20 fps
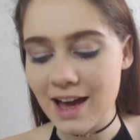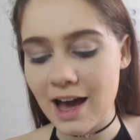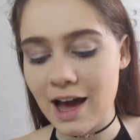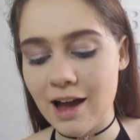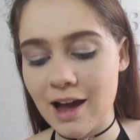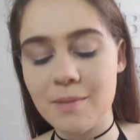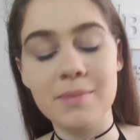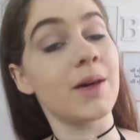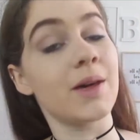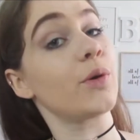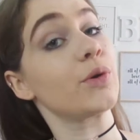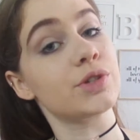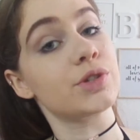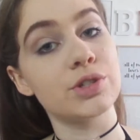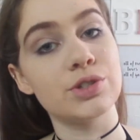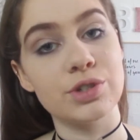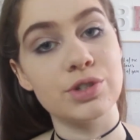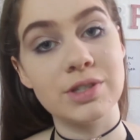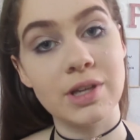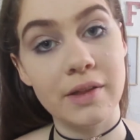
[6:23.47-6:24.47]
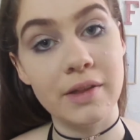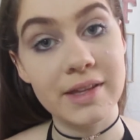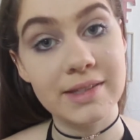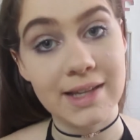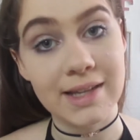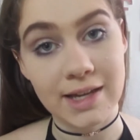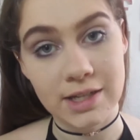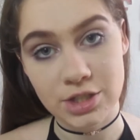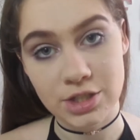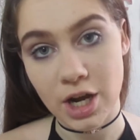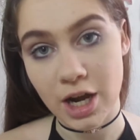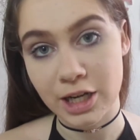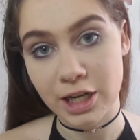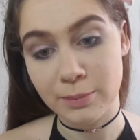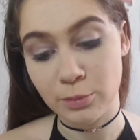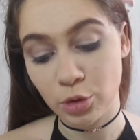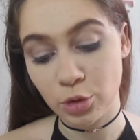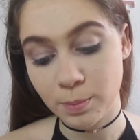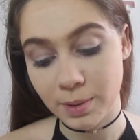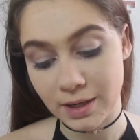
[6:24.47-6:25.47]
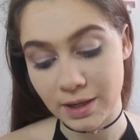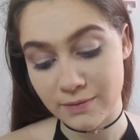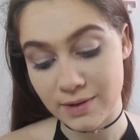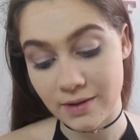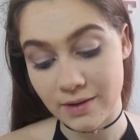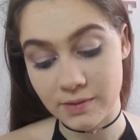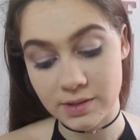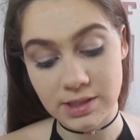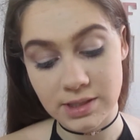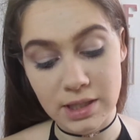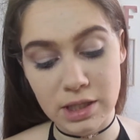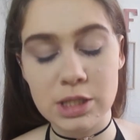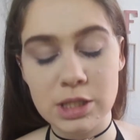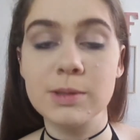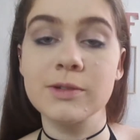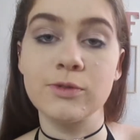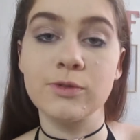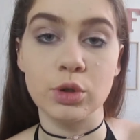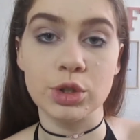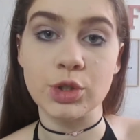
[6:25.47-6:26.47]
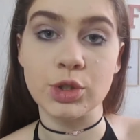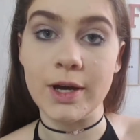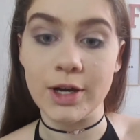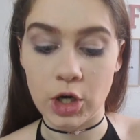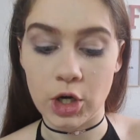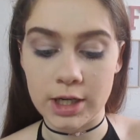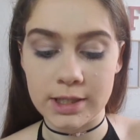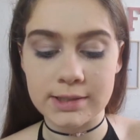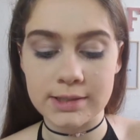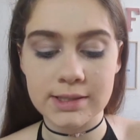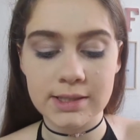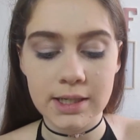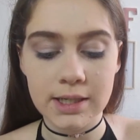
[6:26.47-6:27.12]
They also do sell these at China Mall, but I've never seen this before, so I got it.